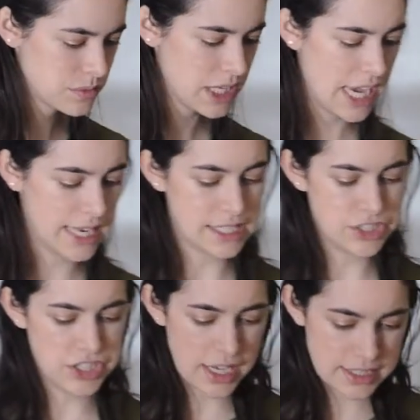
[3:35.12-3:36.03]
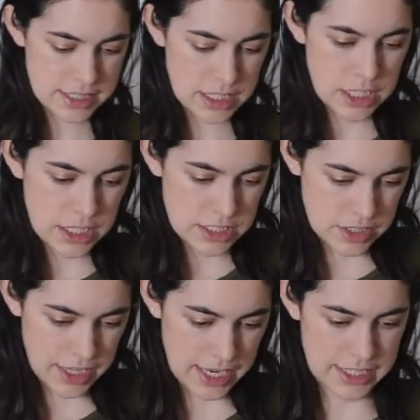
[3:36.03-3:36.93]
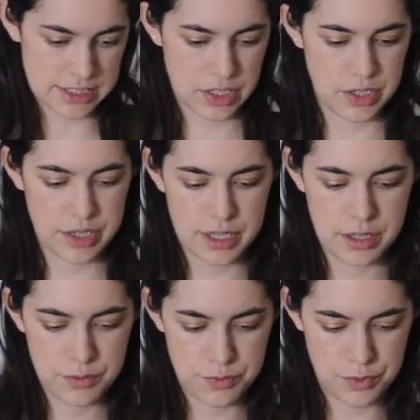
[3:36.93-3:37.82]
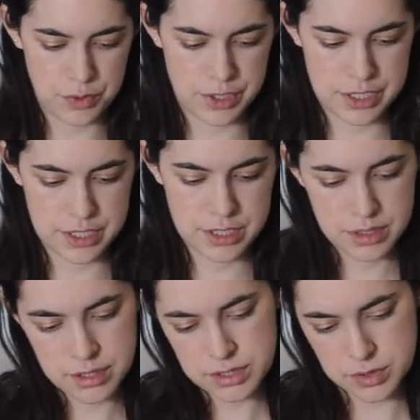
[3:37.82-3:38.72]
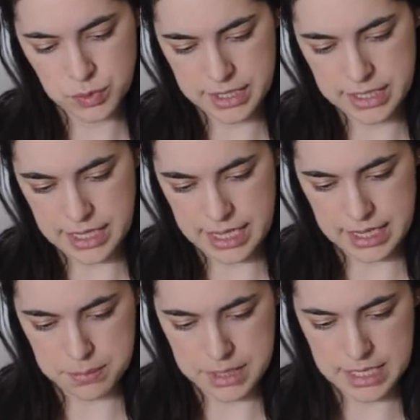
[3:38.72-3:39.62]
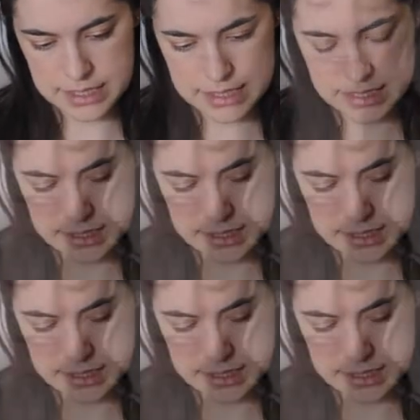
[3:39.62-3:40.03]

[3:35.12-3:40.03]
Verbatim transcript: and adjust so that it's cooking for twenty-eight minutes.